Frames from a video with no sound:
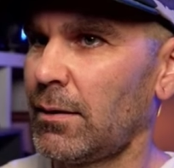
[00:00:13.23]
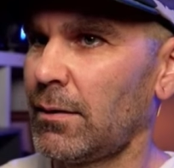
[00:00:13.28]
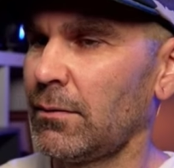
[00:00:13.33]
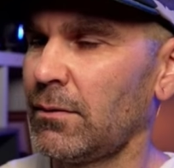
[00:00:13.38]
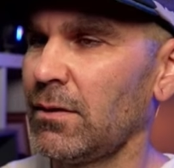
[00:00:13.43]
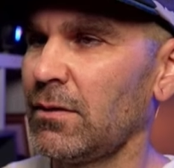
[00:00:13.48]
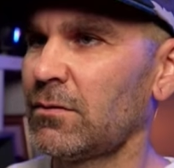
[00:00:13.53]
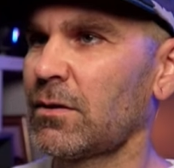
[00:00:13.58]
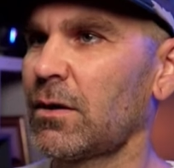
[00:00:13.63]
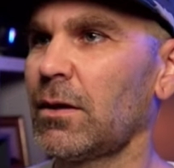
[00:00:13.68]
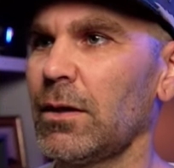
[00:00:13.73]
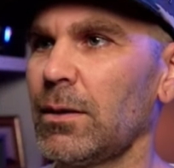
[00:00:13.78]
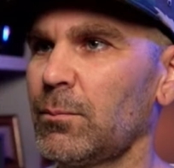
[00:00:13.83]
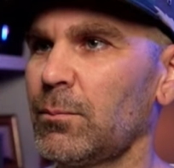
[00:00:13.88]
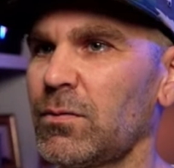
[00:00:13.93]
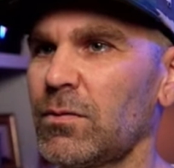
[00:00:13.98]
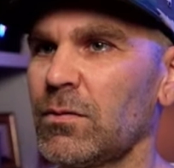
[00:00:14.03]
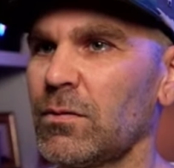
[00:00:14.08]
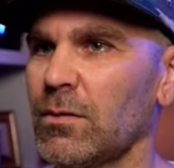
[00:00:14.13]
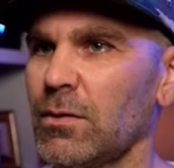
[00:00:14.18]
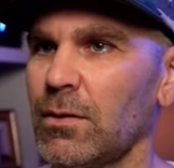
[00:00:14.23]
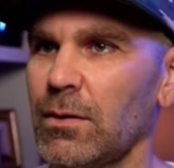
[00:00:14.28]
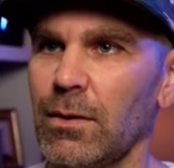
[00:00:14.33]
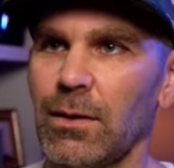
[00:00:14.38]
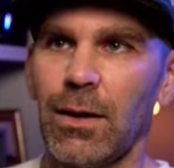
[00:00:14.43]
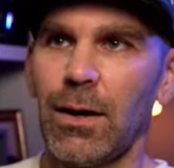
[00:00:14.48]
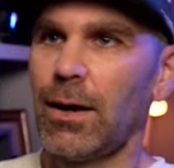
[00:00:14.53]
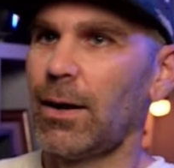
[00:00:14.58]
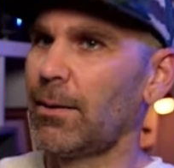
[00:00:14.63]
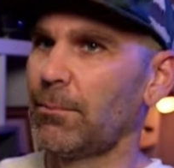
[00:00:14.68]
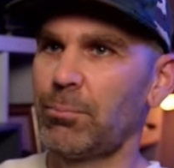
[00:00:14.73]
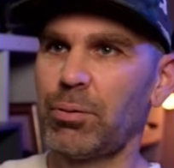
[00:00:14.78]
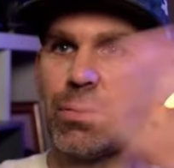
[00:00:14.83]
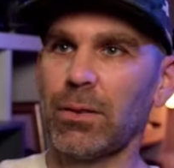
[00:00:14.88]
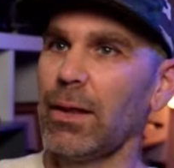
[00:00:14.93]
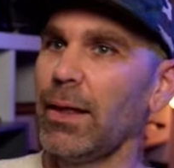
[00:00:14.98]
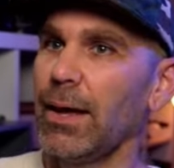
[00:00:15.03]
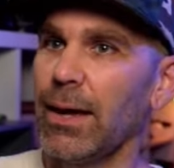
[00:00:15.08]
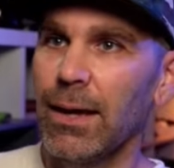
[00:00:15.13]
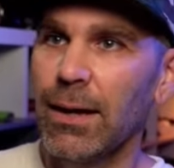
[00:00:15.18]
these clips
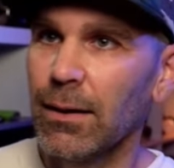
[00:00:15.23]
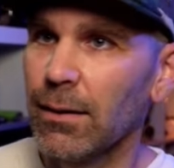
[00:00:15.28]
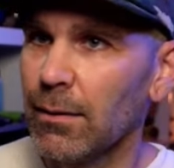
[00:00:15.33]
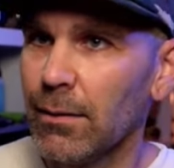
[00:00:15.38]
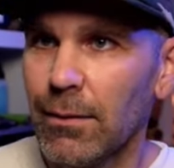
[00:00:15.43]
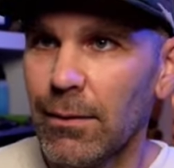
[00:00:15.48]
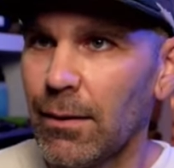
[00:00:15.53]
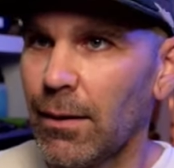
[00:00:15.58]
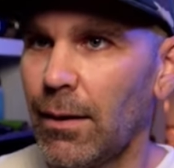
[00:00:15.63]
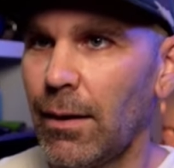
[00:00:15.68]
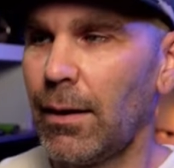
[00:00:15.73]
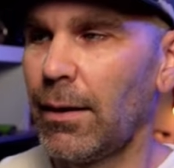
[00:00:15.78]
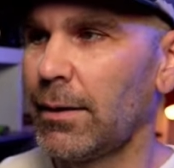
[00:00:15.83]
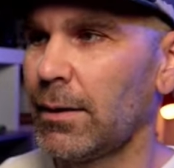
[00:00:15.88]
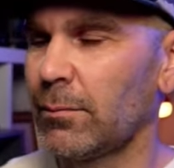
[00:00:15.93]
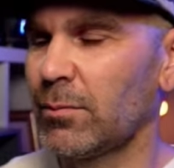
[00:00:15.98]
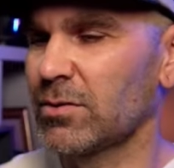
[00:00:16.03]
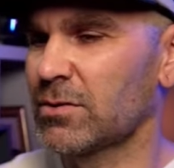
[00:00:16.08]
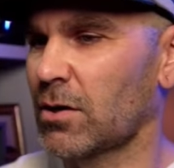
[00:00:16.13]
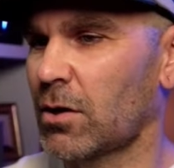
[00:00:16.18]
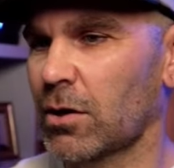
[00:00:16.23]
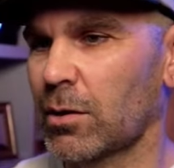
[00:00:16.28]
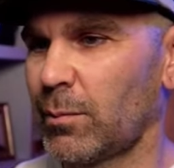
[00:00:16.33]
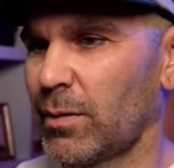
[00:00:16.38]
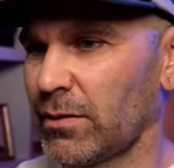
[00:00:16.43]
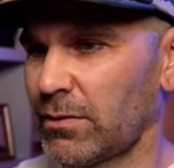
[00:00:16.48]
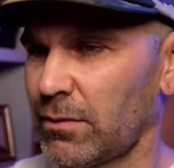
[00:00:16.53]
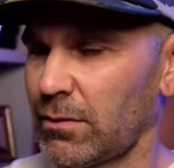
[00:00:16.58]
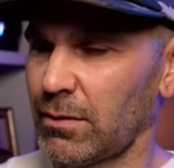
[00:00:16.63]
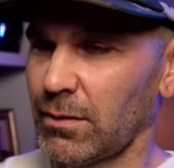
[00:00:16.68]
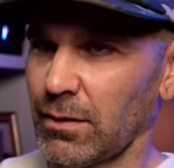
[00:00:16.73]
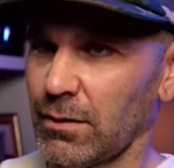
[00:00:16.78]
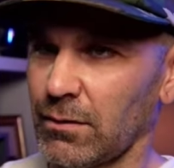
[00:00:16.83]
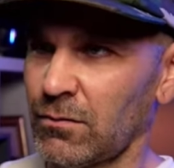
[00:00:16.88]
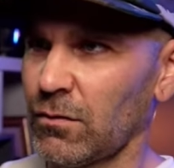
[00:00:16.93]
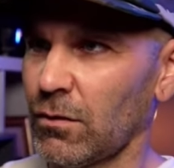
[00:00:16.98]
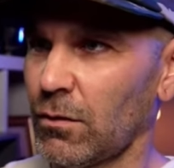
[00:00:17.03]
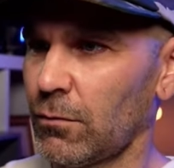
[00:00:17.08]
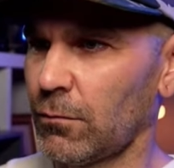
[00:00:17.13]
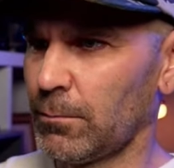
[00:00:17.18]
play, and I'm going to talk about the thing.
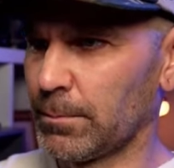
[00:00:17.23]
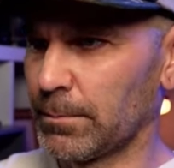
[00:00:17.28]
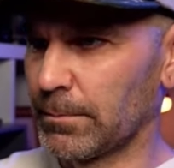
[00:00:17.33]
So